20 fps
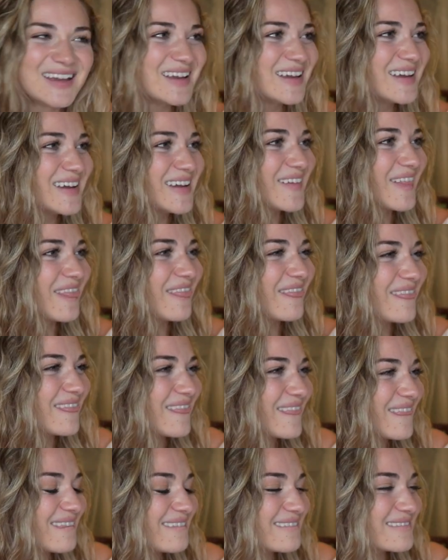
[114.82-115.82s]

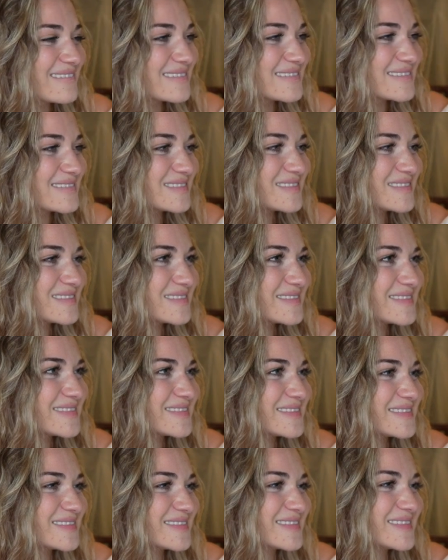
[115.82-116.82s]

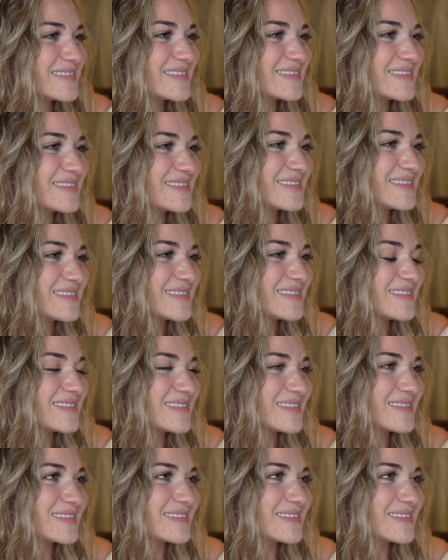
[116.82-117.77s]
No words are spoken by the person on screen.